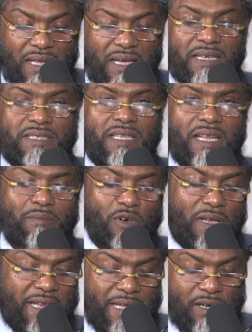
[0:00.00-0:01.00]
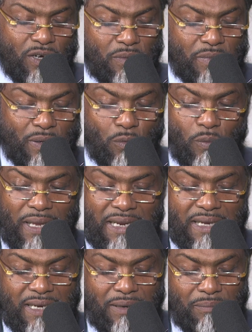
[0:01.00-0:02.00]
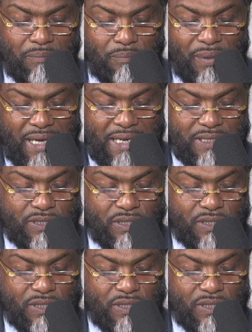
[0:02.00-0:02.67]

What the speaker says: Assalamu alaikum, and welcome back